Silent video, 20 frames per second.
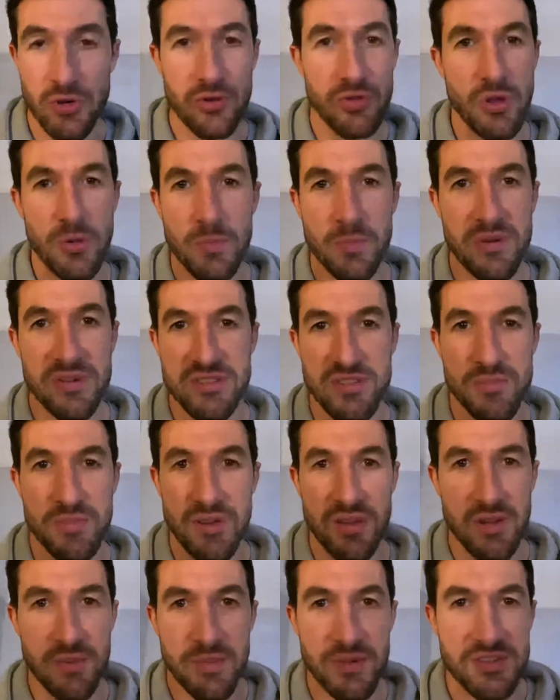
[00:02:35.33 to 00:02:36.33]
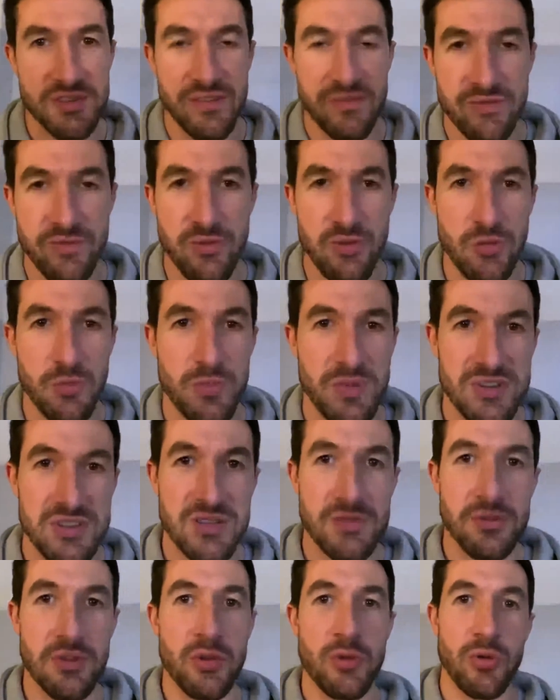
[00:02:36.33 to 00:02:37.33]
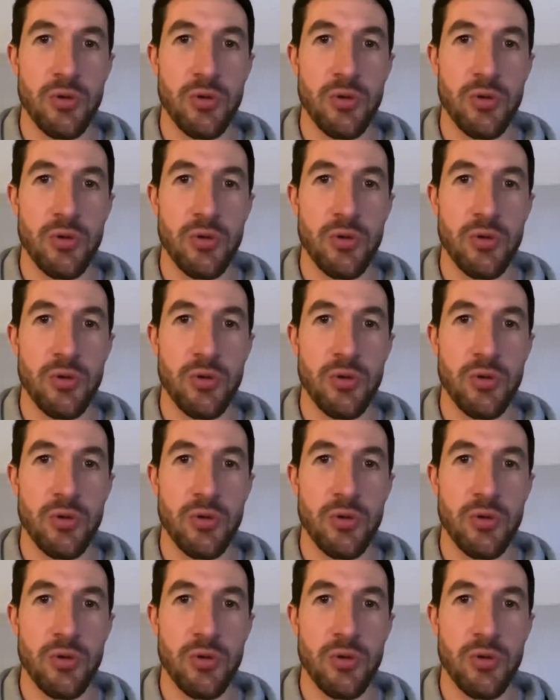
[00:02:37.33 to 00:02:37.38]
Not busy being a busy fool, busy doing